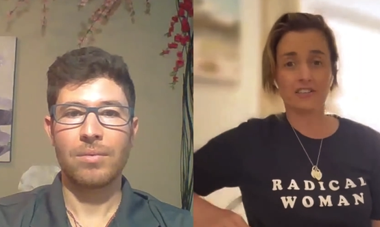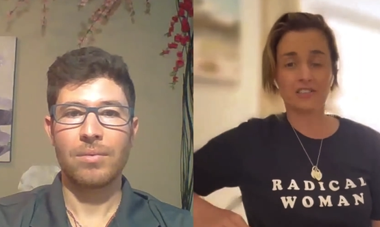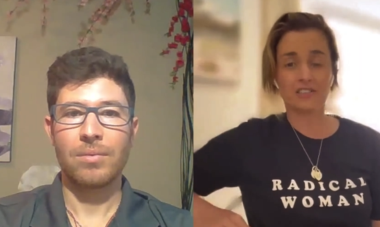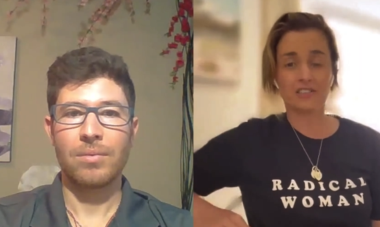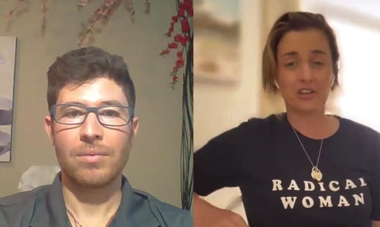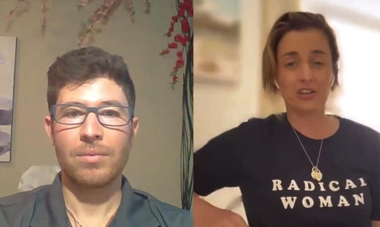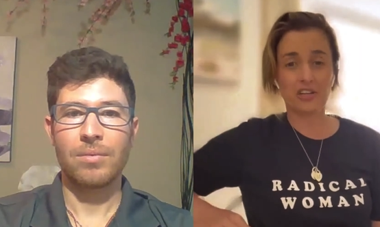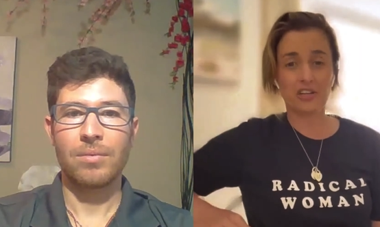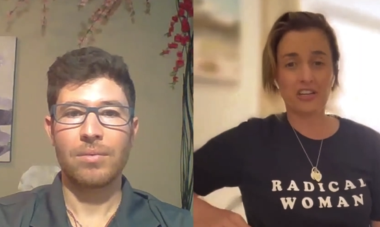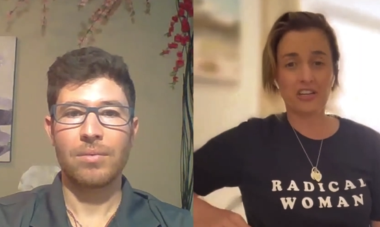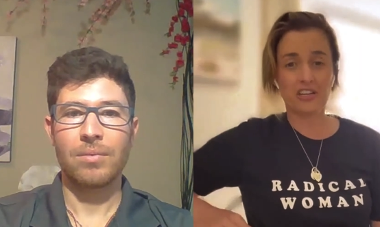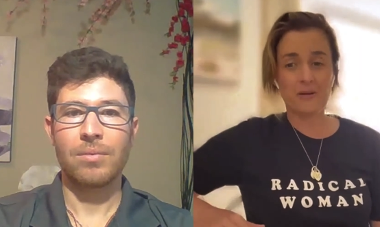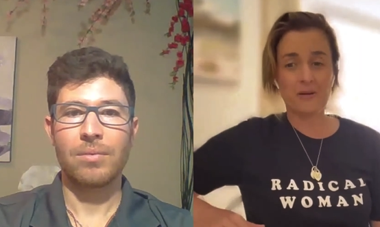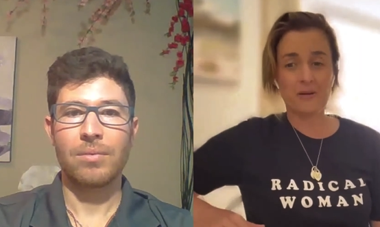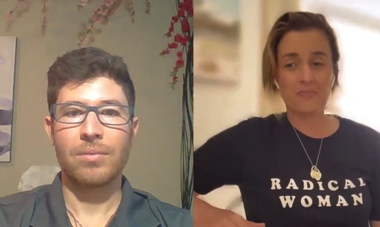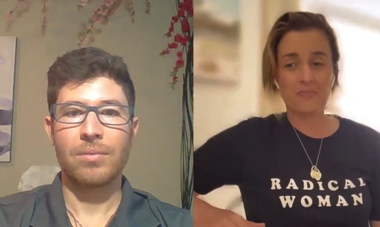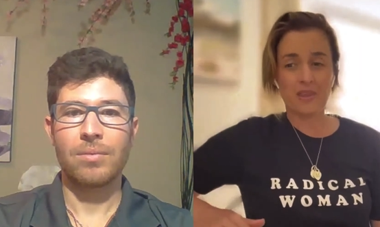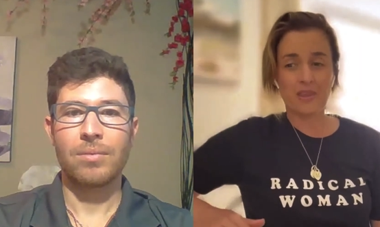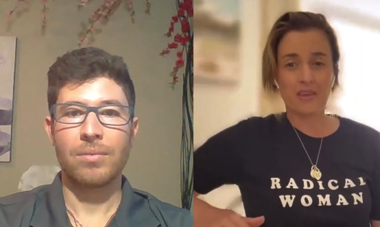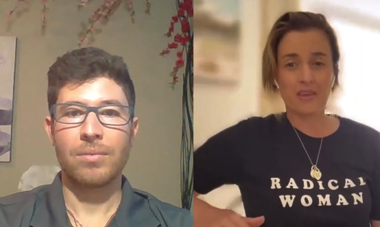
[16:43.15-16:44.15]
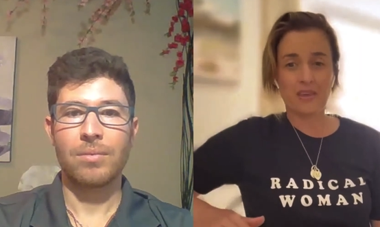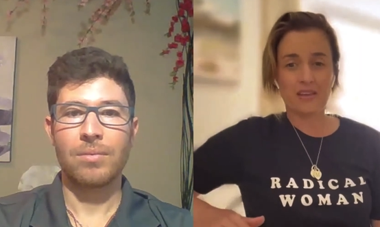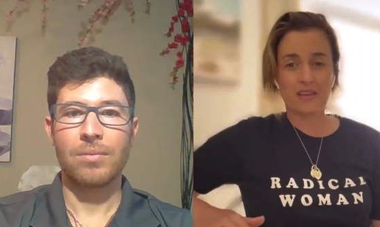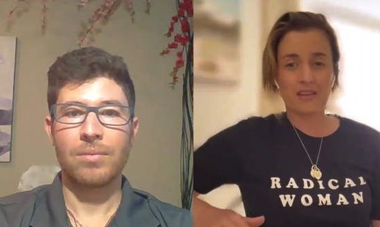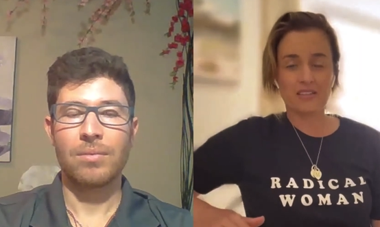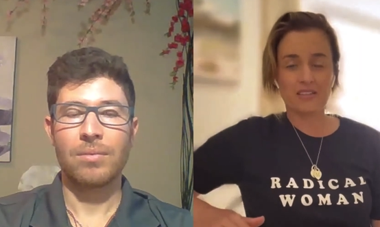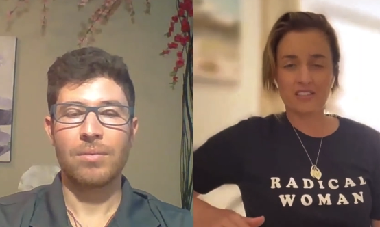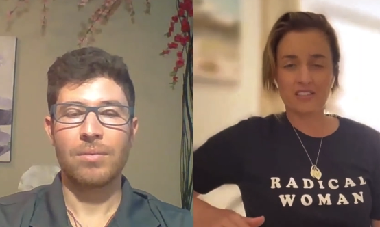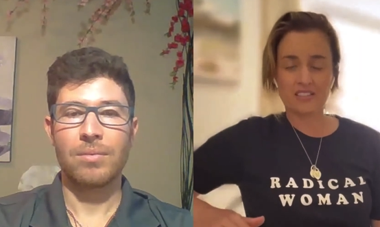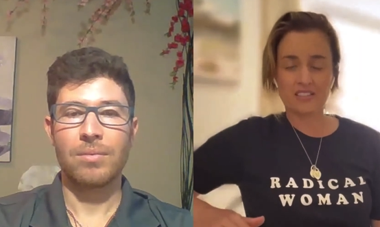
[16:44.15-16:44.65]
Speaker 1: So
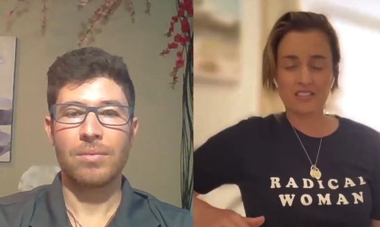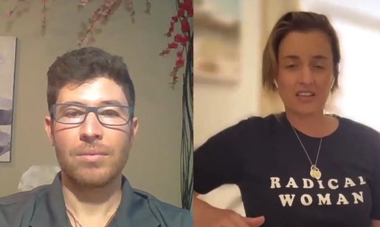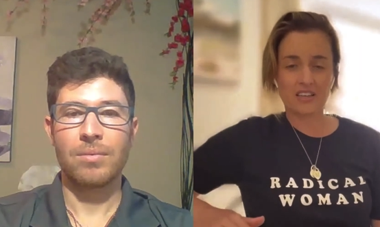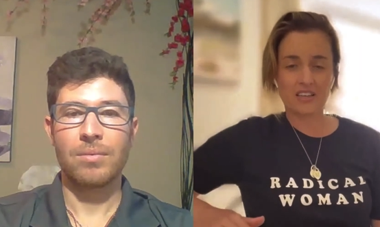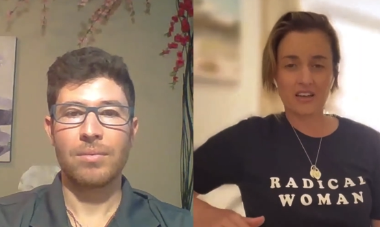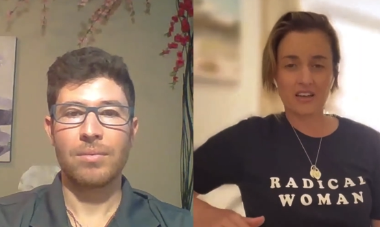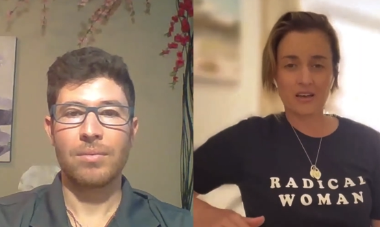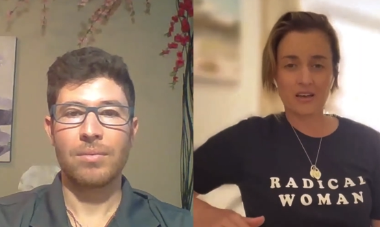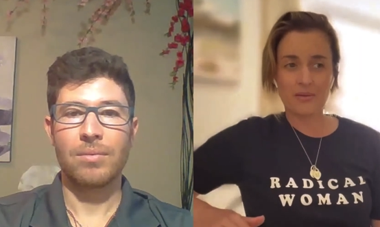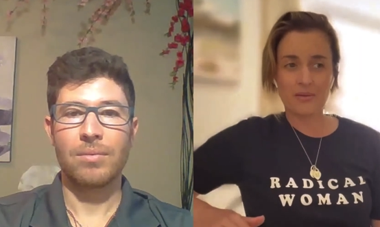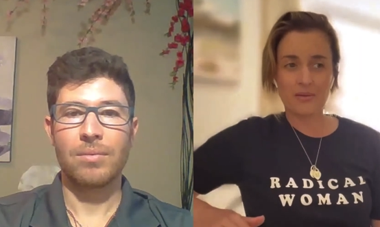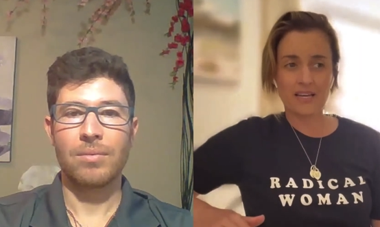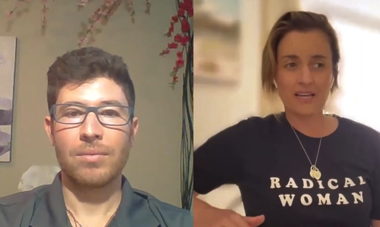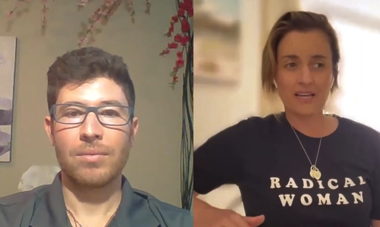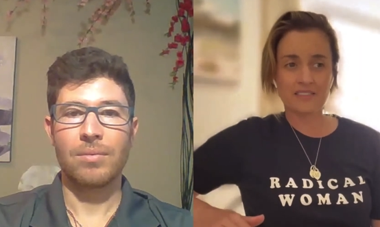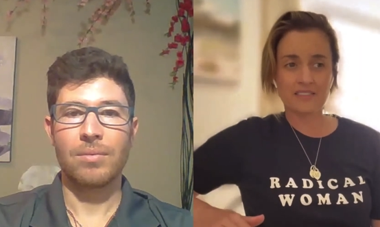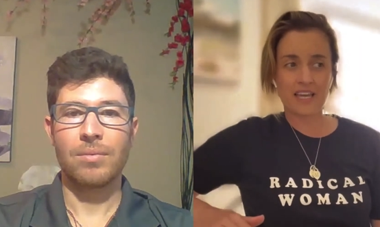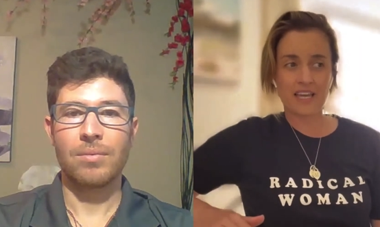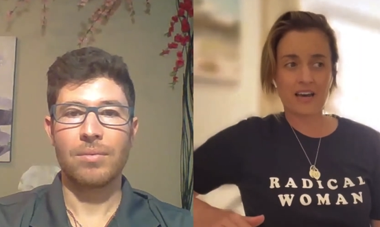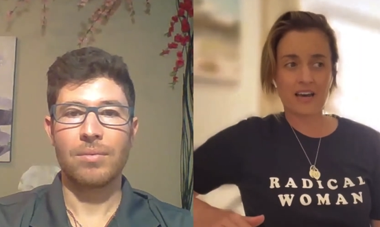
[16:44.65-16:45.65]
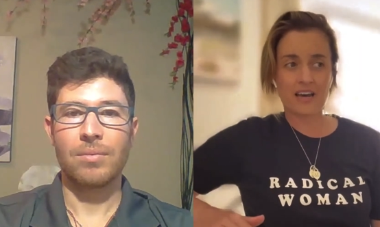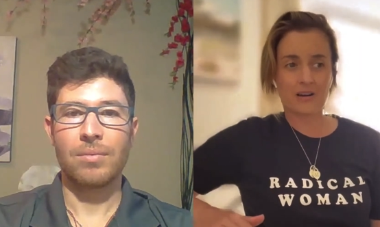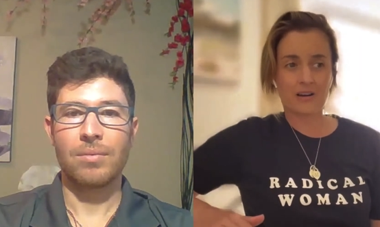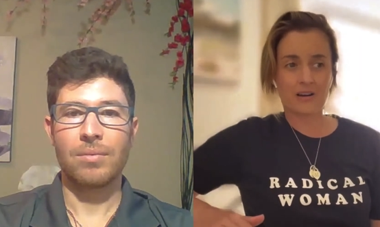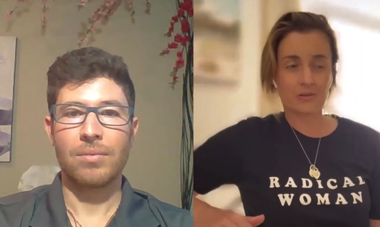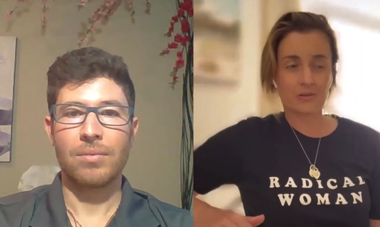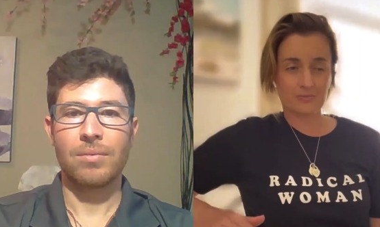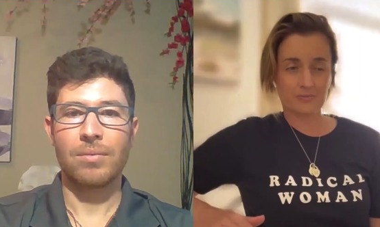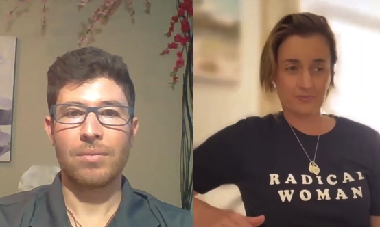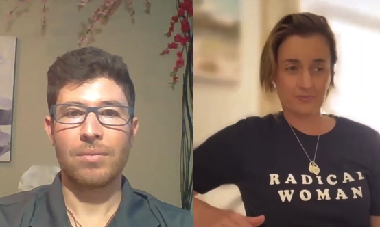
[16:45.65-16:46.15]
just amazing
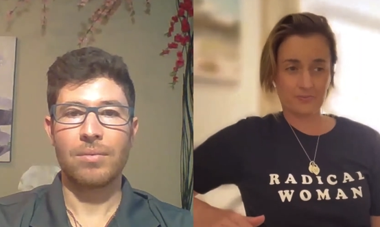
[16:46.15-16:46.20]
how